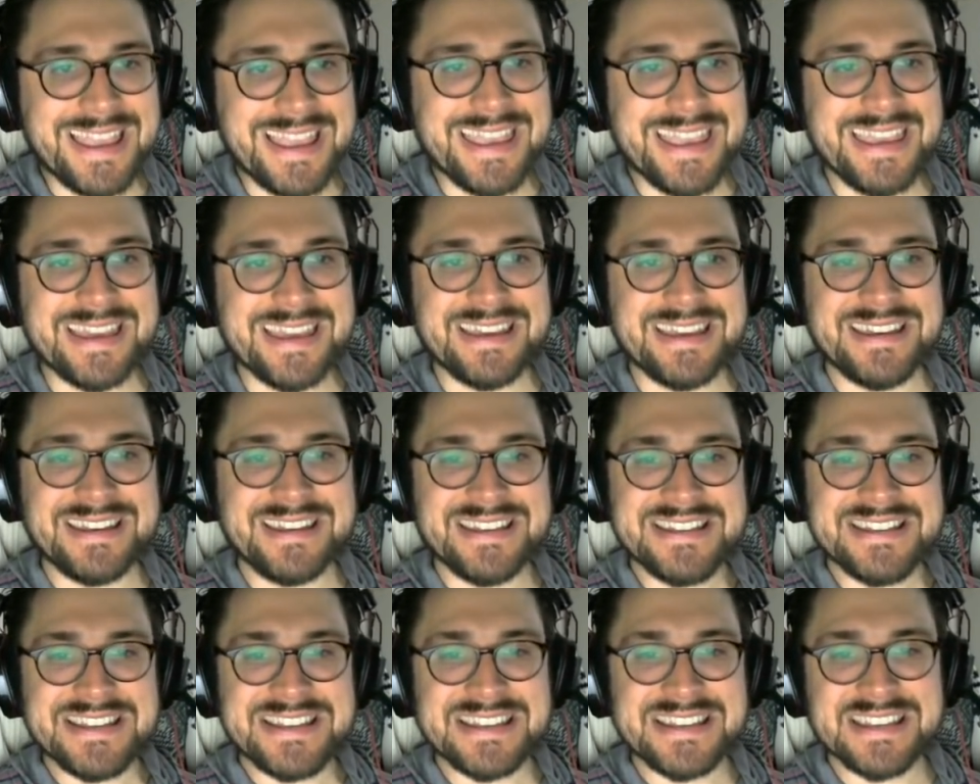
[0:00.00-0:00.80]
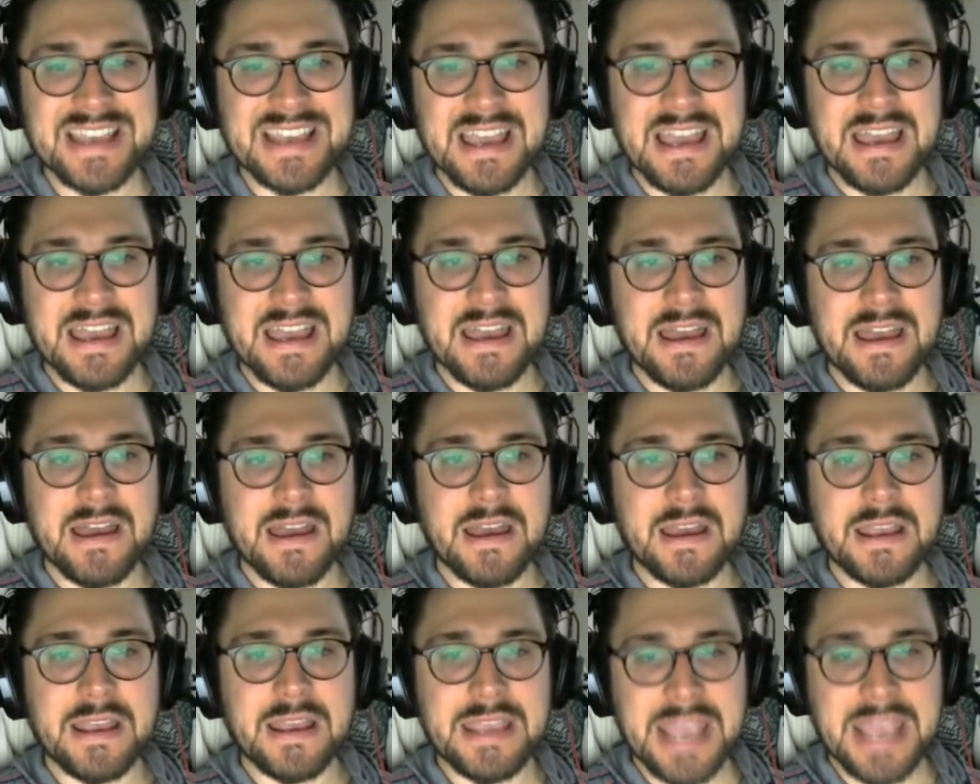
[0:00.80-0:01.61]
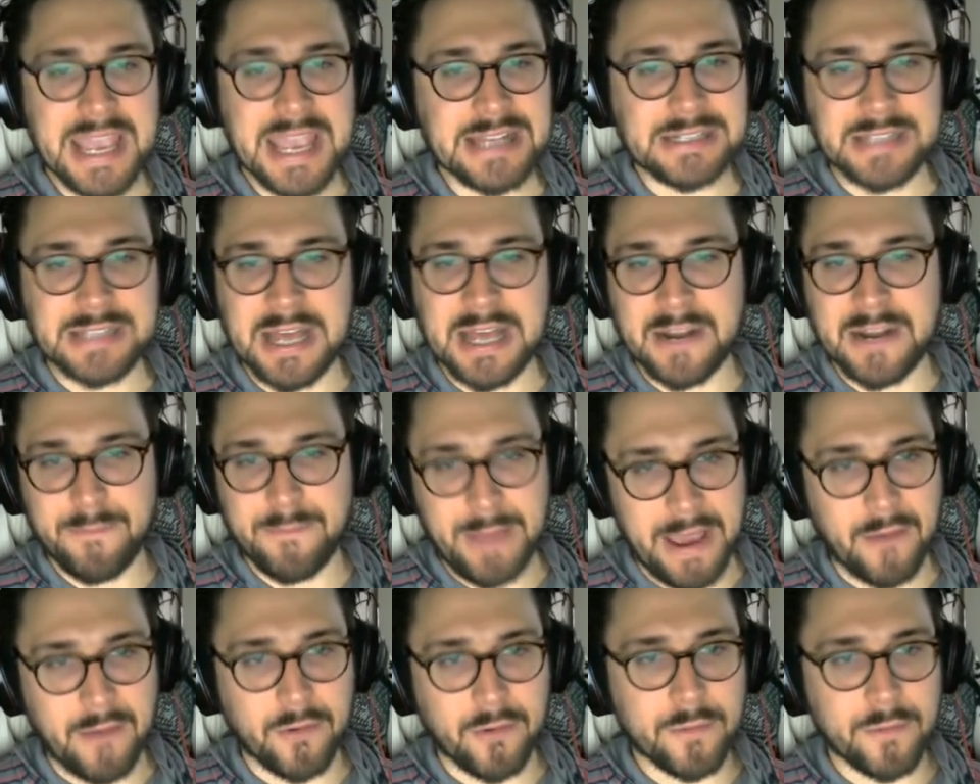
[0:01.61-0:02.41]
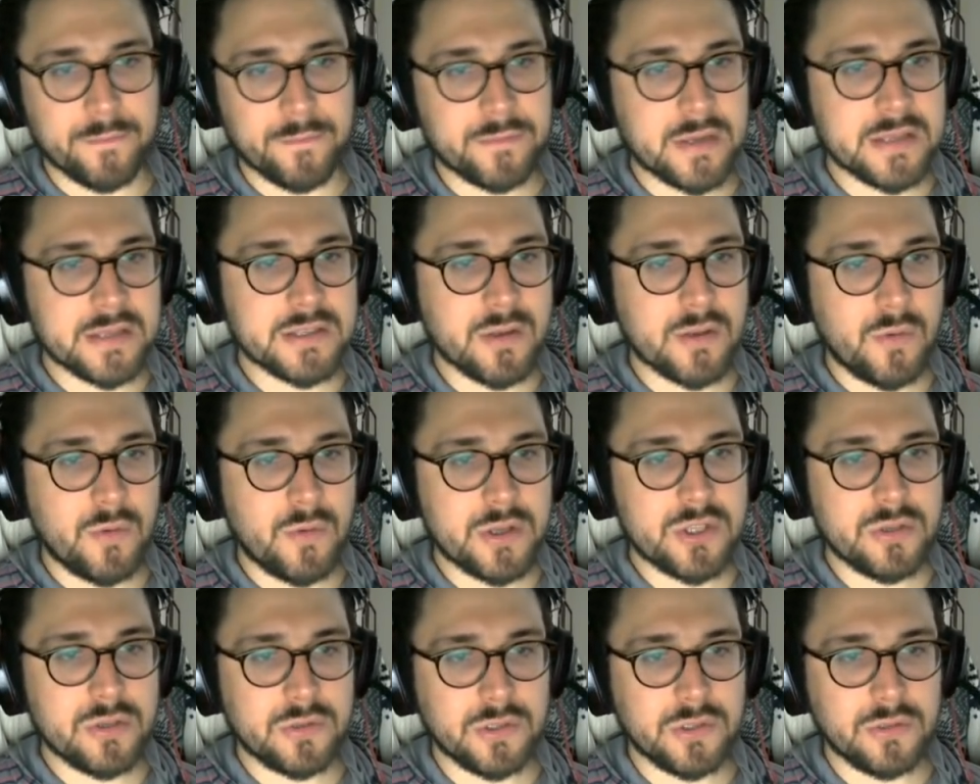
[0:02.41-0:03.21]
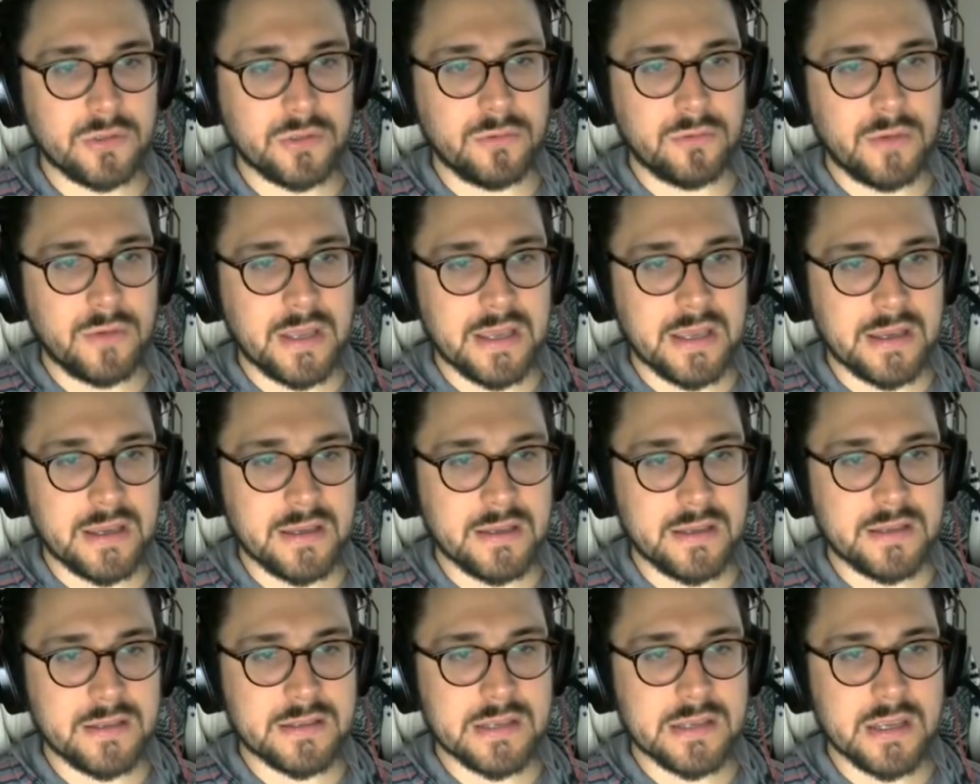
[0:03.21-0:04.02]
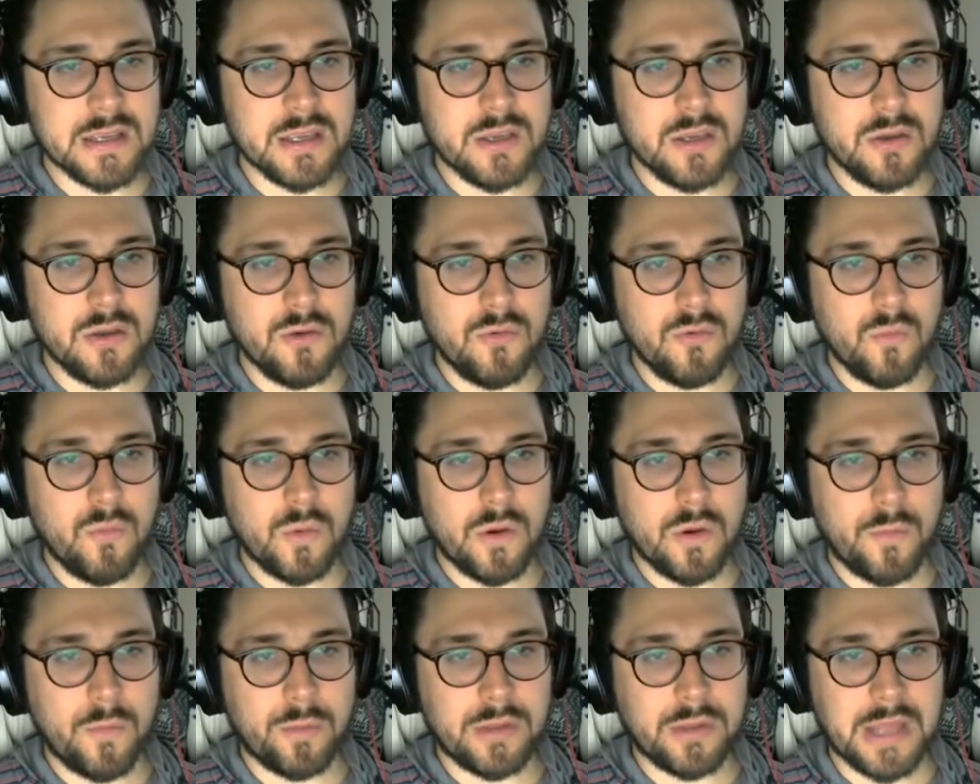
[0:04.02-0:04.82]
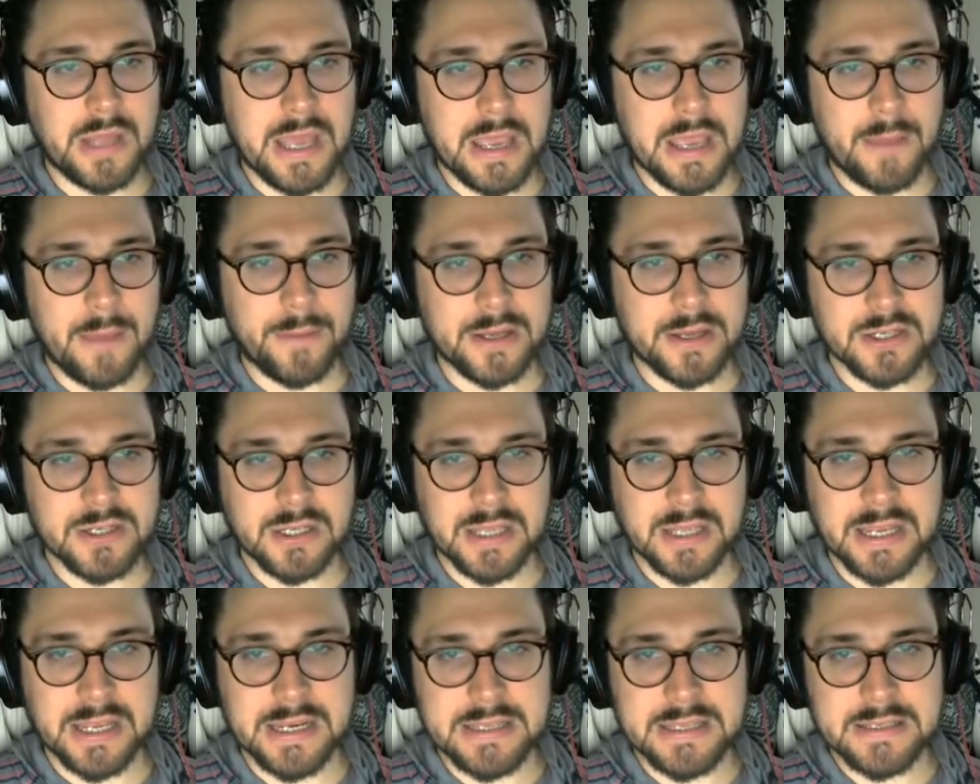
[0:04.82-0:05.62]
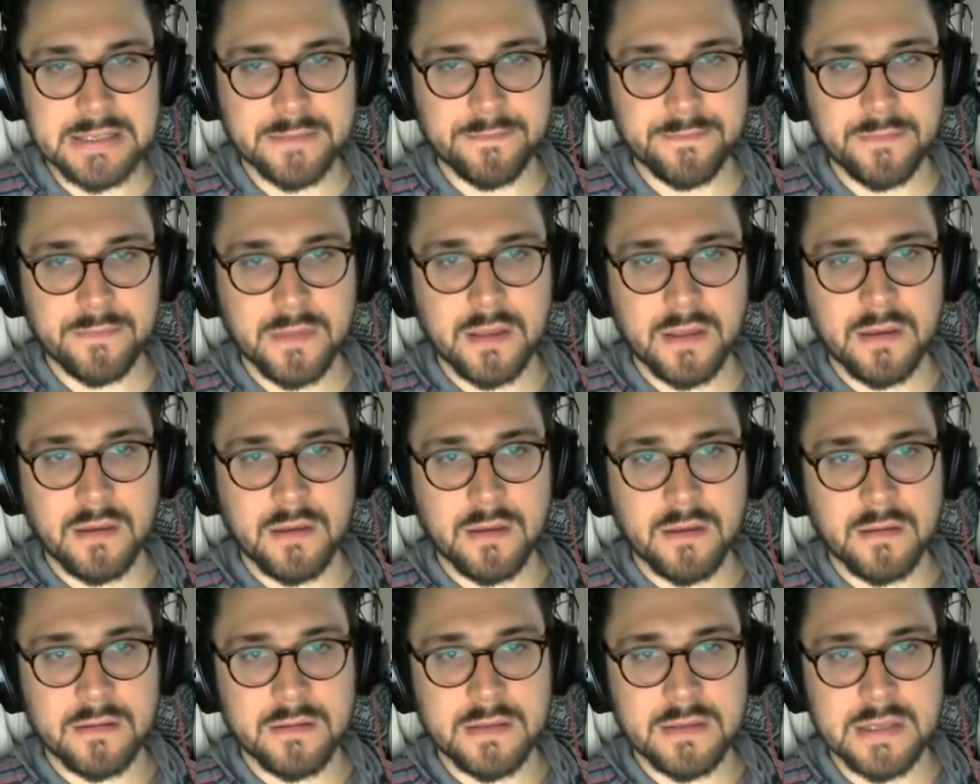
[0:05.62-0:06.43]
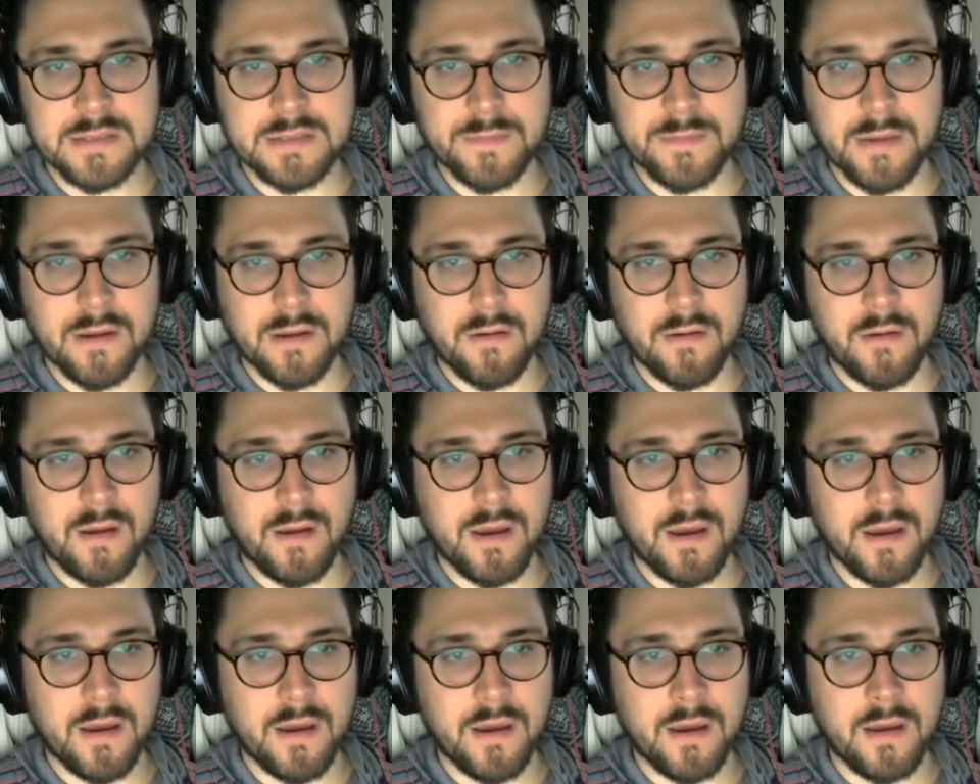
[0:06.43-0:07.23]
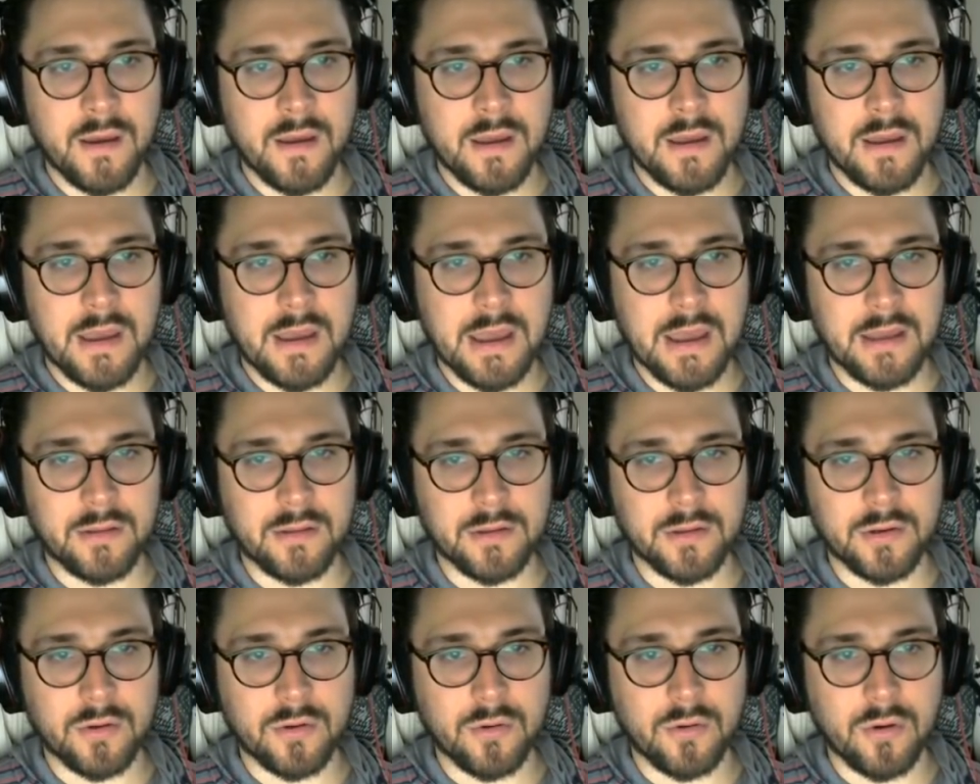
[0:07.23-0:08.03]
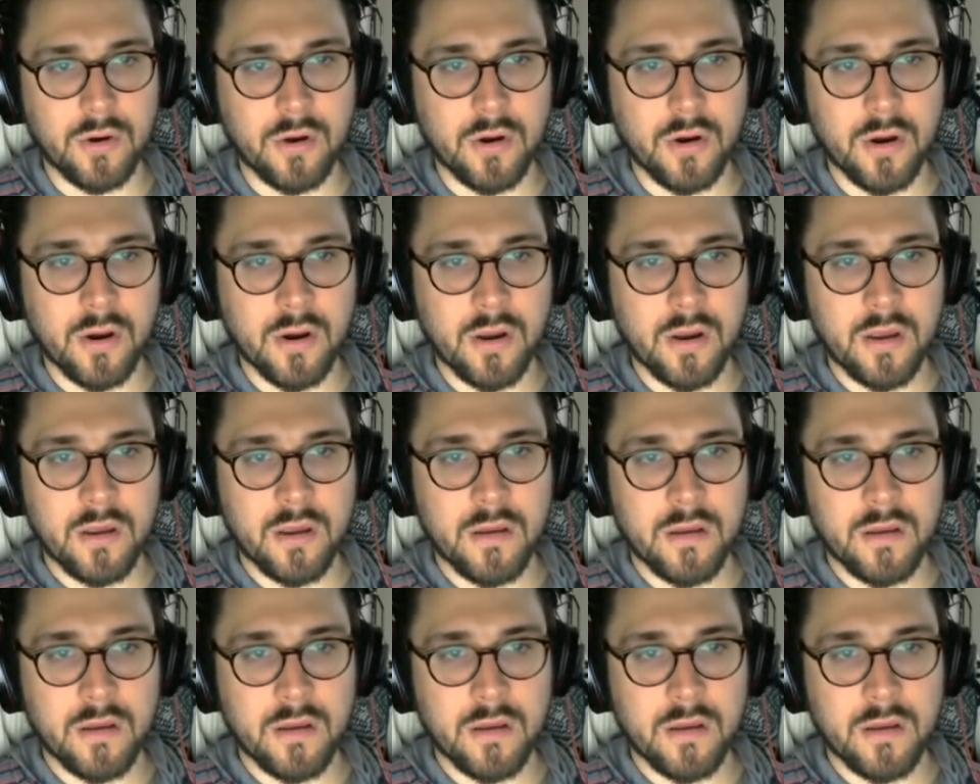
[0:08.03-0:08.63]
is gain a lot of power. So what you'll do is you will play a bunch of ladies, Dismera, Eleanor,